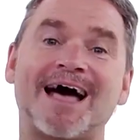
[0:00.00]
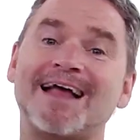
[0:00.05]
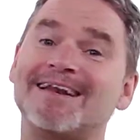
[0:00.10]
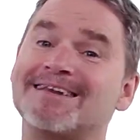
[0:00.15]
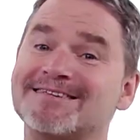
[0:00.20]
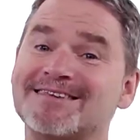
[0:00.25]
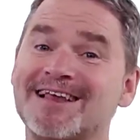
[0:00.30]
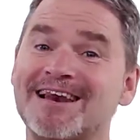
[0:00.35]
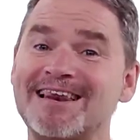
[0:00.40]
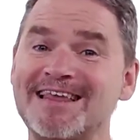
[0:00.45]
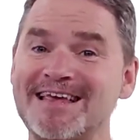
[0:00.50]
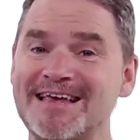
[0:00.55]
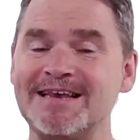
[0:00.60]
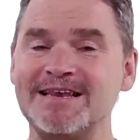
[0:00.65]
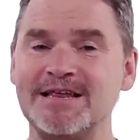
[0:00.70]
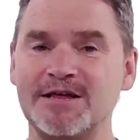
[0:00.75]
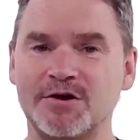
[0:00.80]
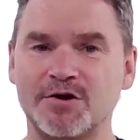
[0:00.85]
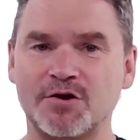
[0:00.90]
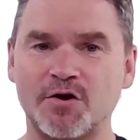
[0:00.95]
and is a
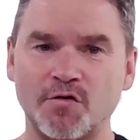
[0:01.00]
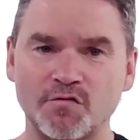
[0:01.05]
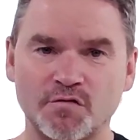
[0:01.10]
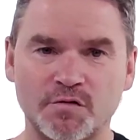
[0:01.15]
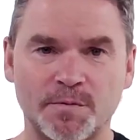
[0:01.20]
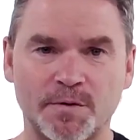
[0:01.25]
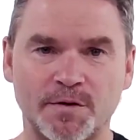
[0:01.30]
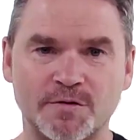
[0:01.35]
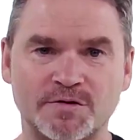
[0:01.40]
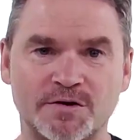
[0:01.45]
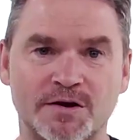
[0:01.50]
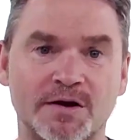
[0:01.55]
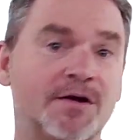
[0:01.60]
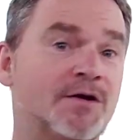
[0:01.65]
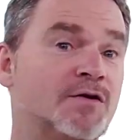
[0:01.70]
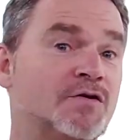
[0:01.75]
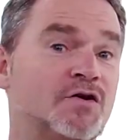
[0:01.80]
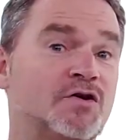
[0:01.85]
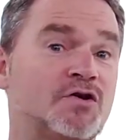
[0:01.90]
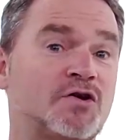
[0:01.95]
leading contributor
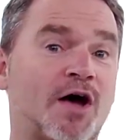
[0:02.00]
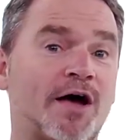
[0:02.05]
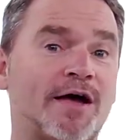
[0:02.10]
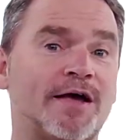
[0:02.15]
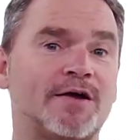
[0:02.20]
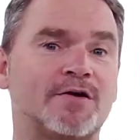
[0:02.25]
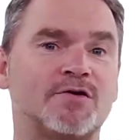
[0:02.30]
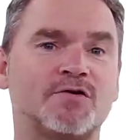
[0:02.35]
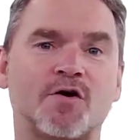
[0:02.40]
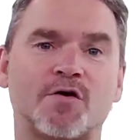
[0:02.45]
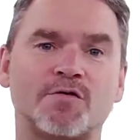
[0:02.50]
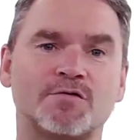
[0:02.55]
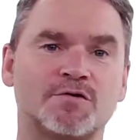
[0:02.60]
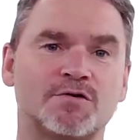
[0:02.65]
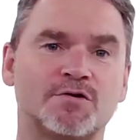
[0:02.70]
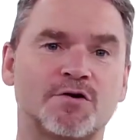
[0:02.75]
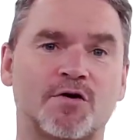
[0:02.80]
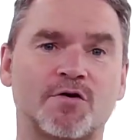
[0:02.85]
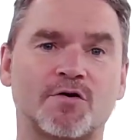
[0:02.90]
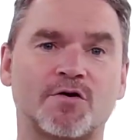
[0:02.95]
to
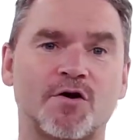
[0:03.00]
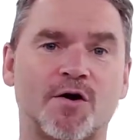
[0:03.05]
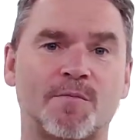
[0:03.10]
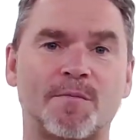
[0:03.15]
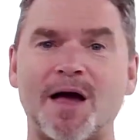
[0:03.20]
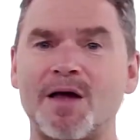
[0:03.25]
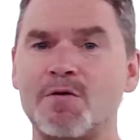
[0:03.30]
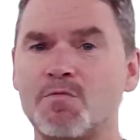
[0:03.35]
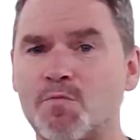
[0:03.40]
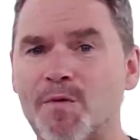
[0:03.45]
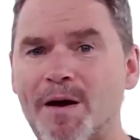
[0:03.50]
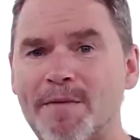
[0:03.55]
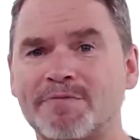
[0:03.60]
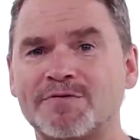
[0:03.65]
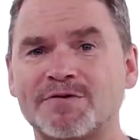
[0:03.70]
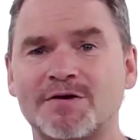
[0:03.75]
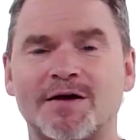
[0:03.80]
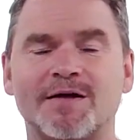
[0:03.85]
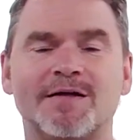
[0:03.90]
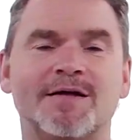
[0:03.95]
DietDoctor.com, a
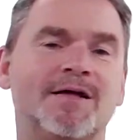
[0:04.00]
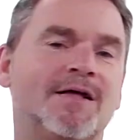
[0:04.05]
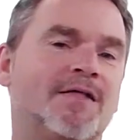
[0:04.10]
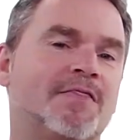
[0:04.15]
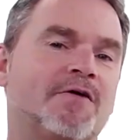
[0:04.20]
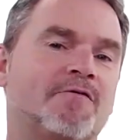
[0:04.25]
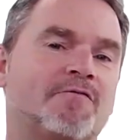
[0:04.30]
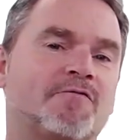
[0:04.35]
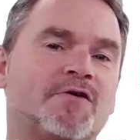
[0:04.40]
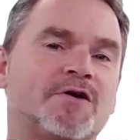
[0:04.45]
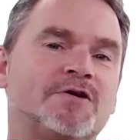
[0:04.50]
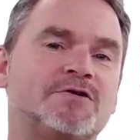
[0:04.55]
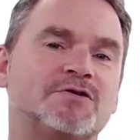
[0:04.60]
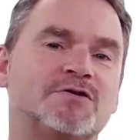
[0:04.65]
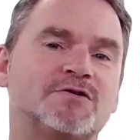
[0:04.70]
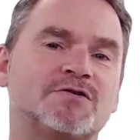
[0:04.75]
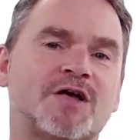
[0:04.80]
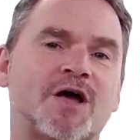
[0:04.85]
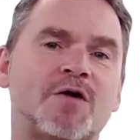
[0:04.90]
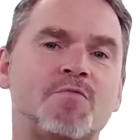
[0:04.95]
website that
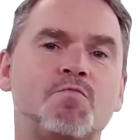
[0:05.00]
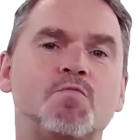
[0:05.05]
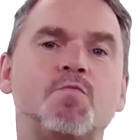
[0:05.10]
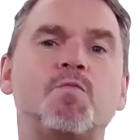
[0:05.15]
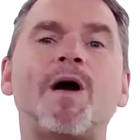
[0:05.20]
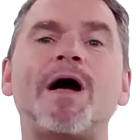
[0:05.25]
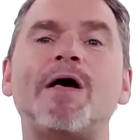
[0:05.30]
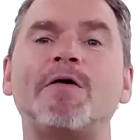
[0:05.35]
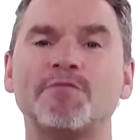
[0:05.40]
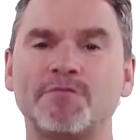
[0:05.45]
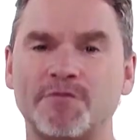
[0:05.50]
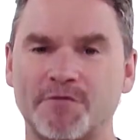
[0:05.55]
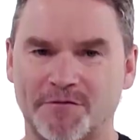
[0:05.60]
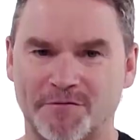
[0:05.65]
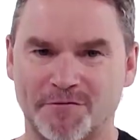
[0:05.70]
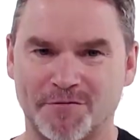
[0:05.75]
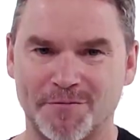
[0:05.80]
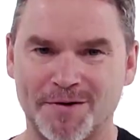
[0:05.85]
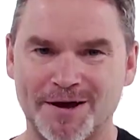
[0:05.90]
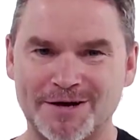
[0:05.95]
features a wealth of
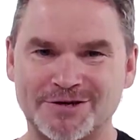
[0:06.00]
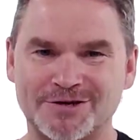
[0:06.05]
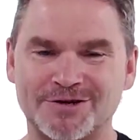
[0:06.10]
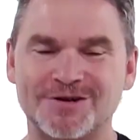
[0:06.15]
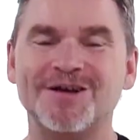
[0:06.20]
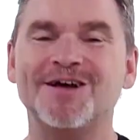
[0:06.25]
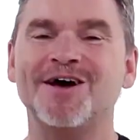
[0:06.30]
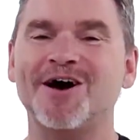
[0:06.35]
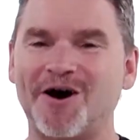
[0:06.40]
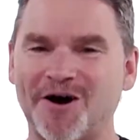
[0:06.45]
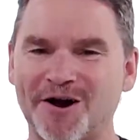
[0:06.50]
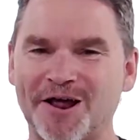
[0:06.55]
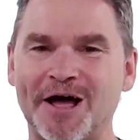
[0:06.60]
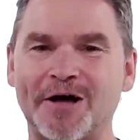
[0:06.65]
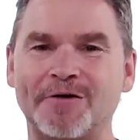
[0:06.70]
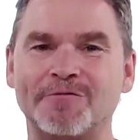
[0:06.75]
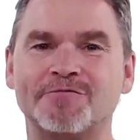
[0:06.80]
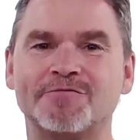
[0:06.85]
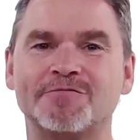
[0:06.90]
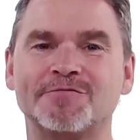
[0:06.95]
information on
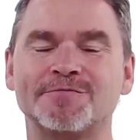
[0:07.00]
health.